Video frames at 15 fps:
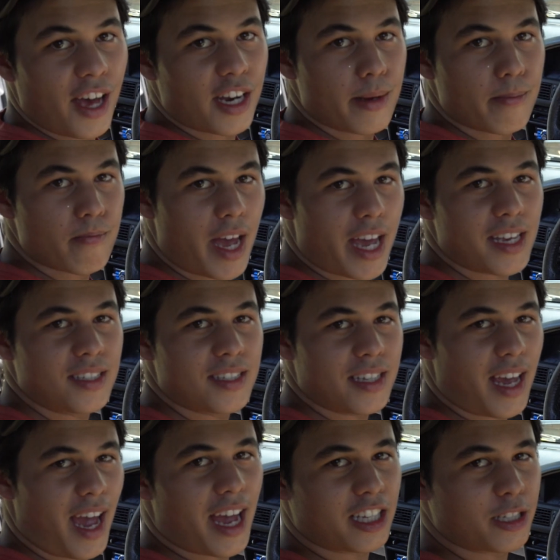An
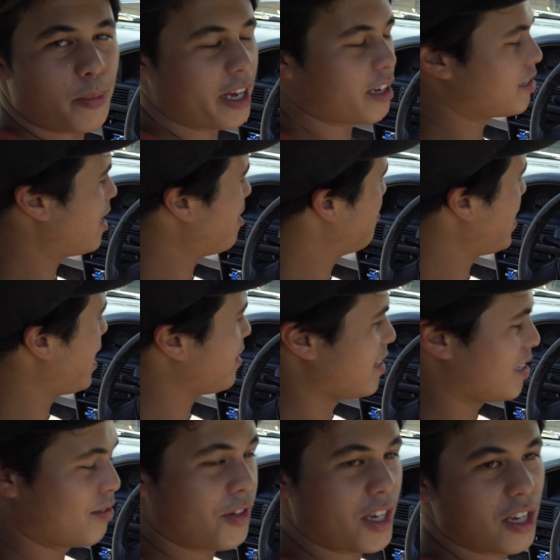amazing aspect about
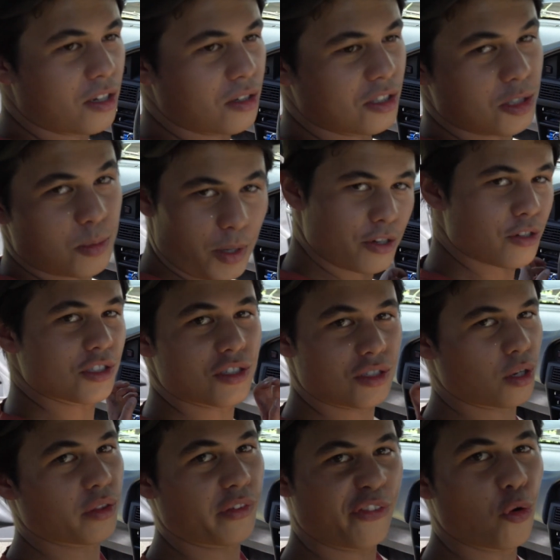this vehicle is because it's
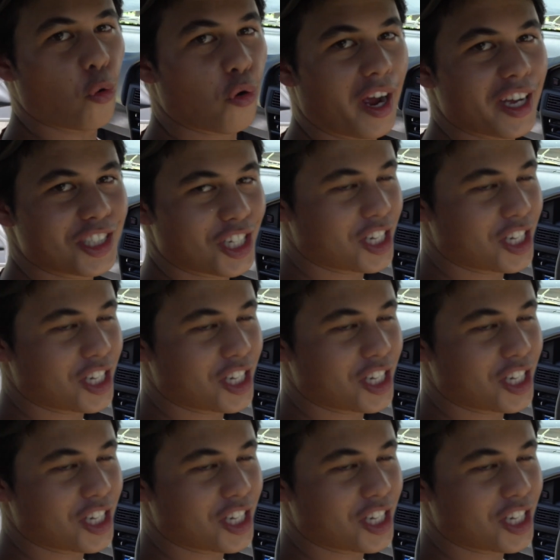got the 4AG